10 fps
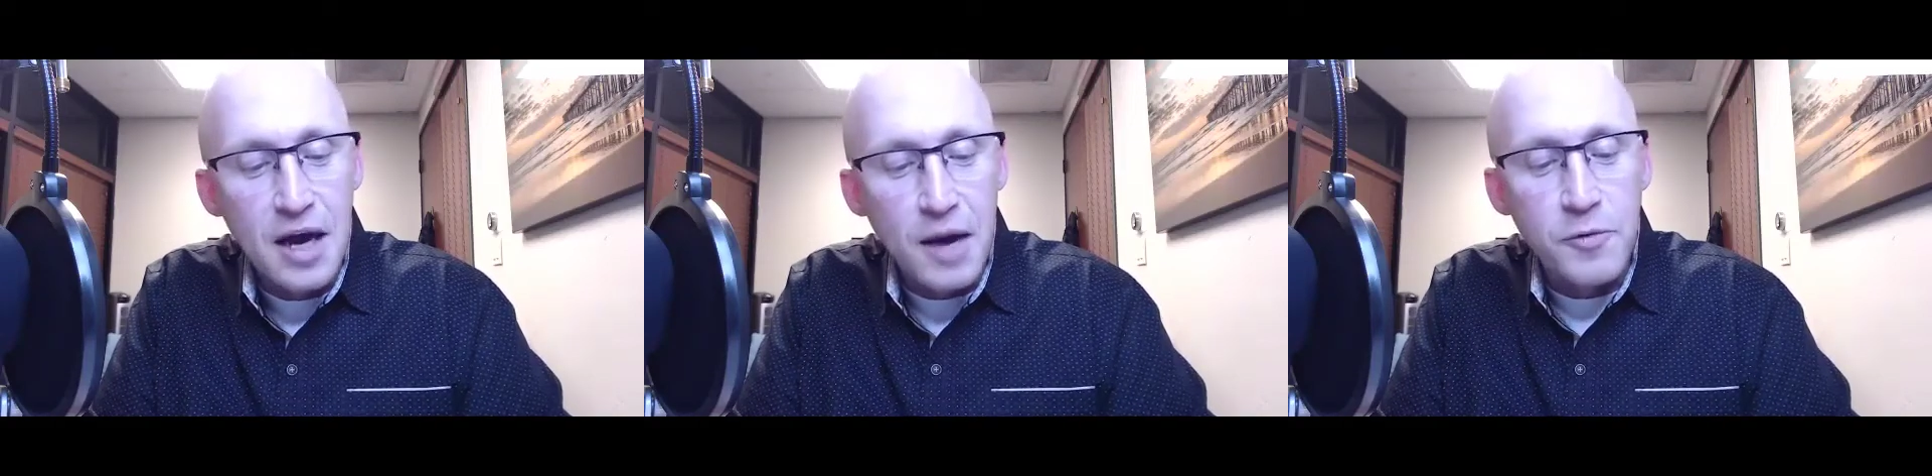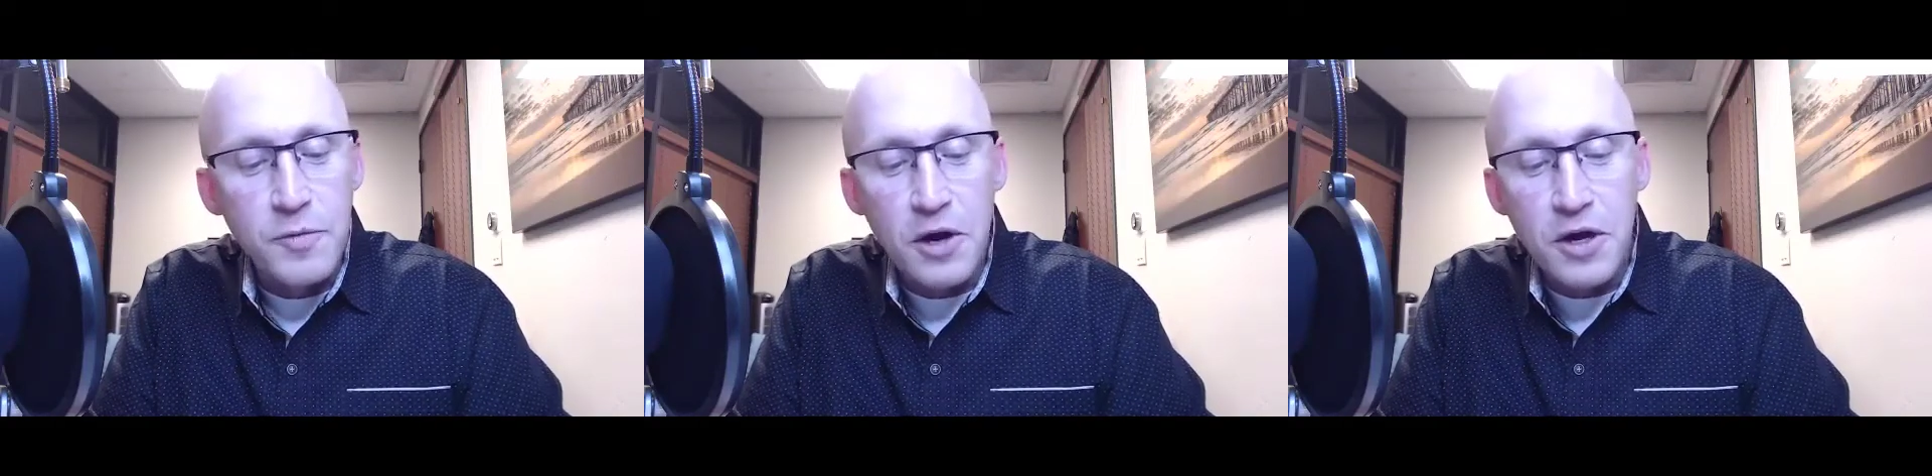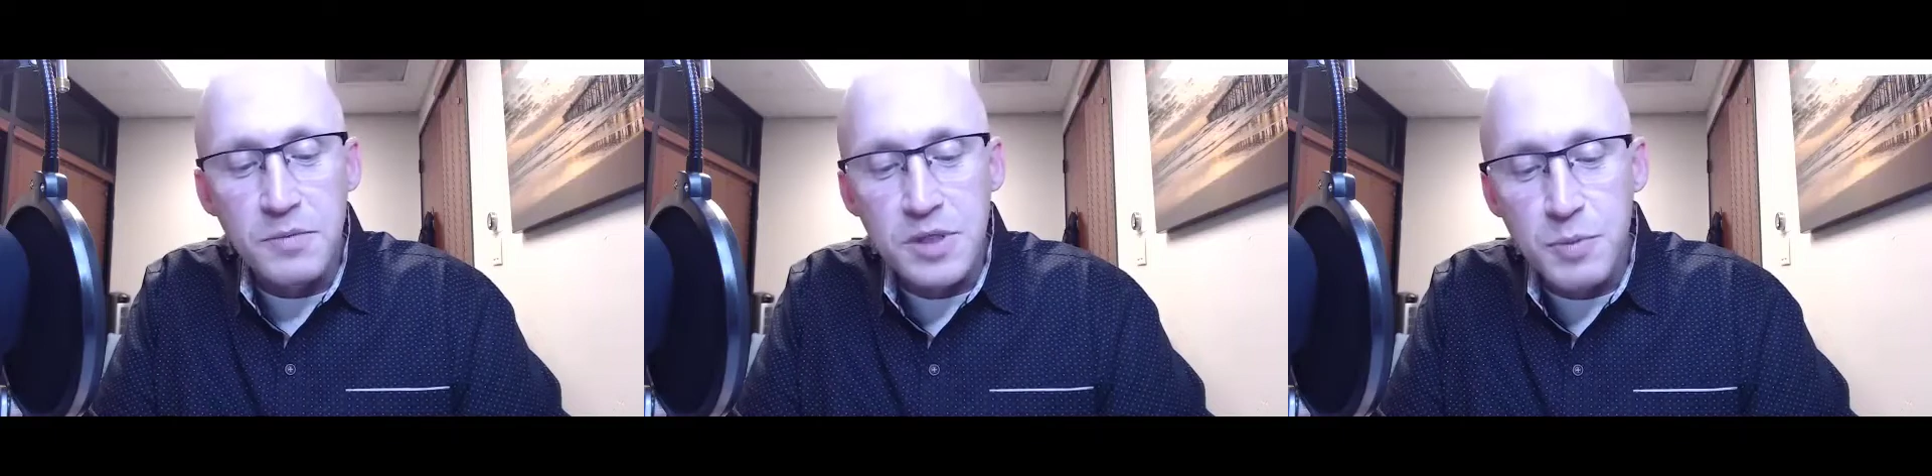Up from there
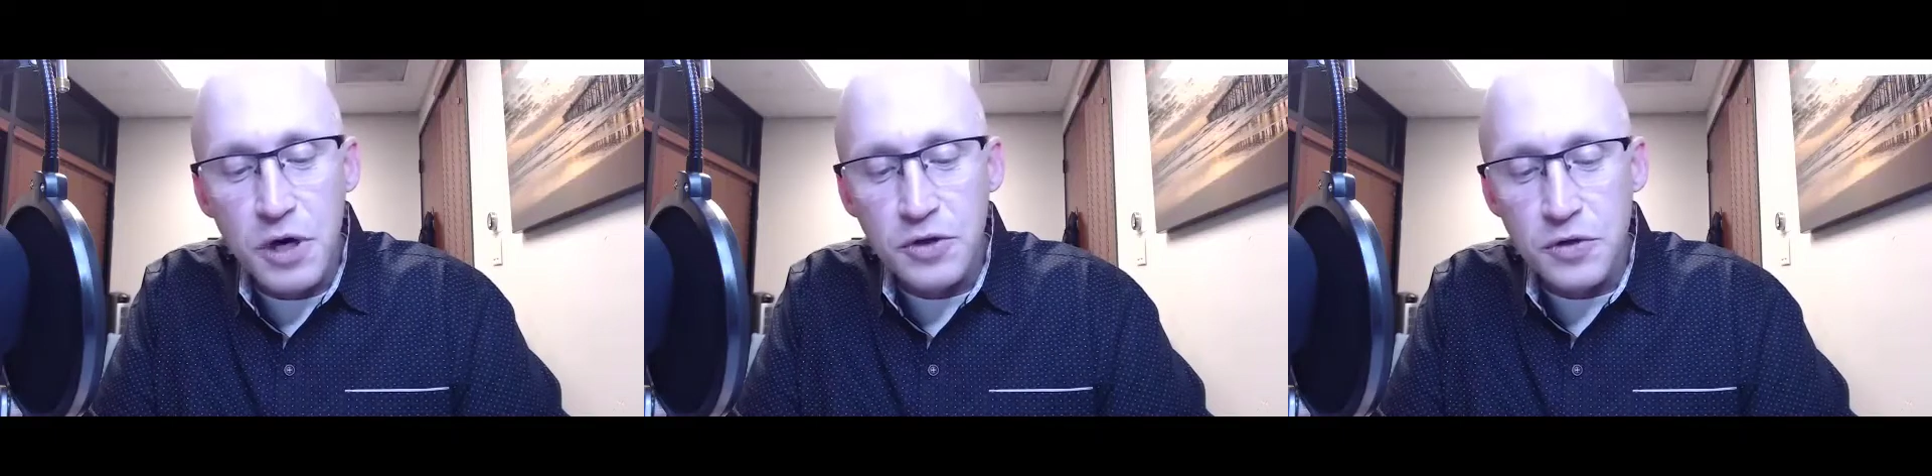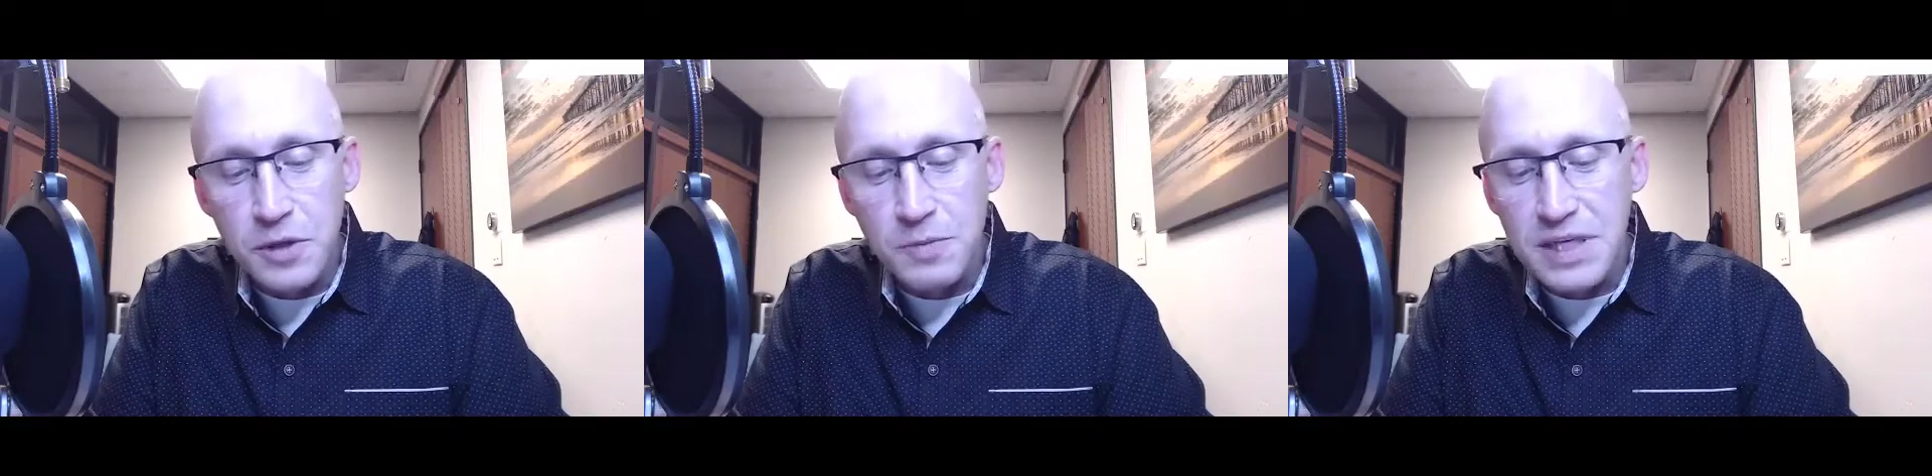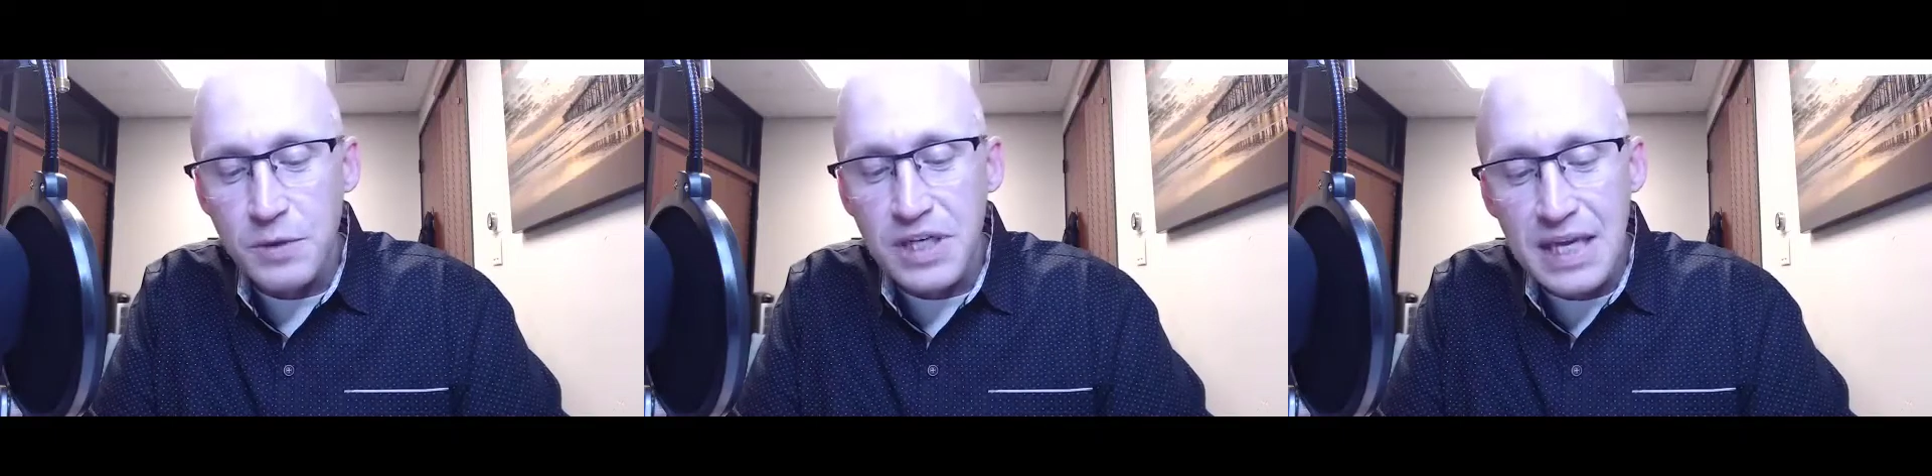comes spiritual
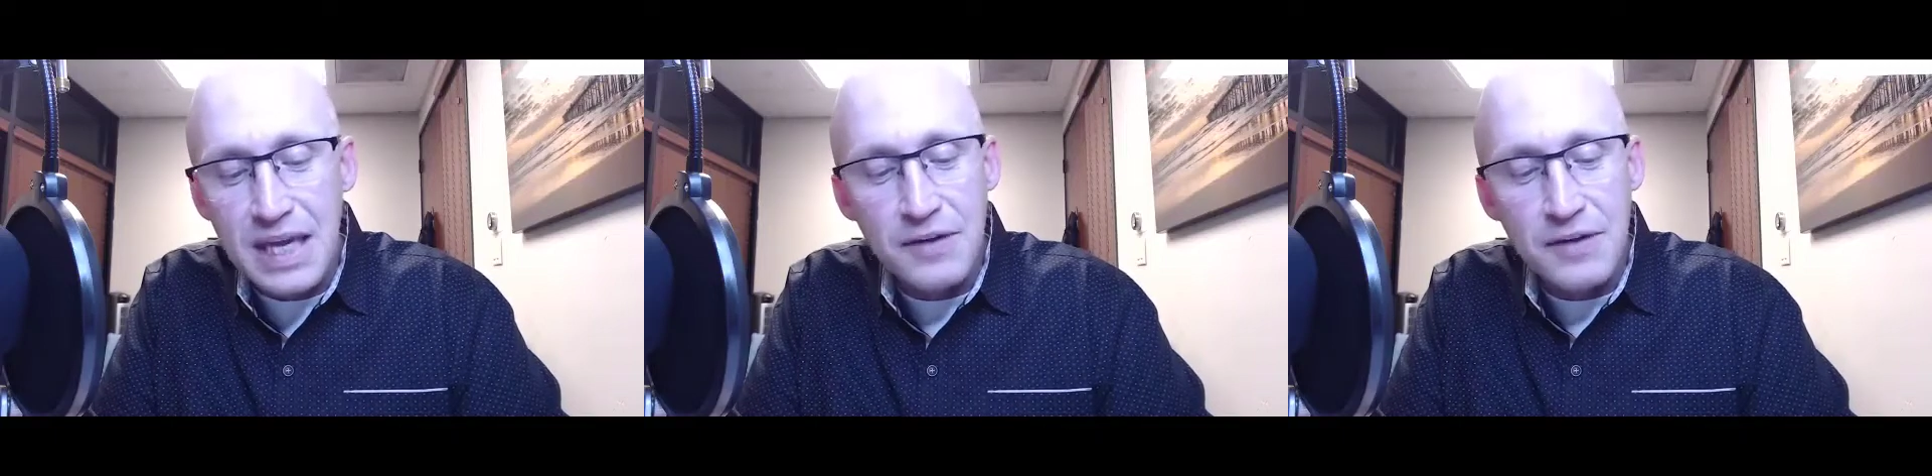intimacy, which again,